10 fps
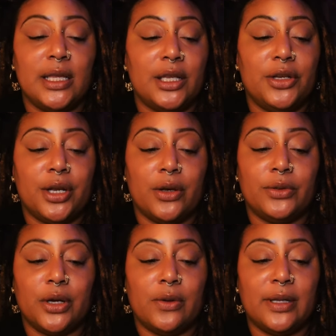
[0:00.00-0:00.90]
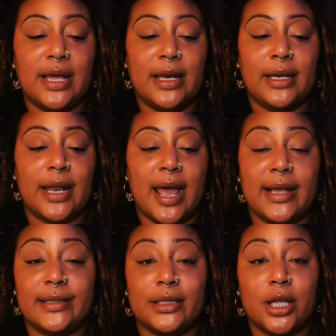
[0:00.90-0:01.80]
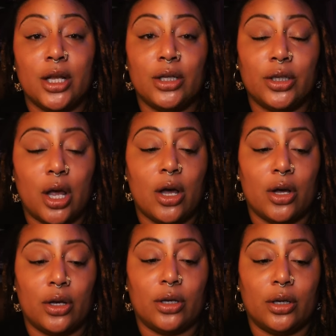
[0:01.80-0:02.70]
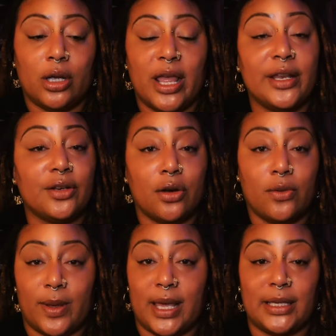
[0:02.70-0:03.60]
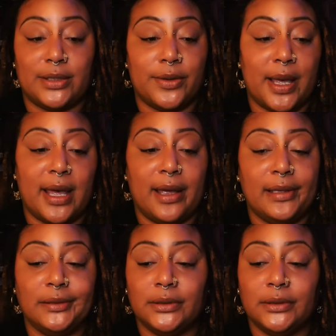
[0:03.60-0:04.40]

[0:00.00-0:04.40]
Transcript: you know, don't let it last long and always, okay?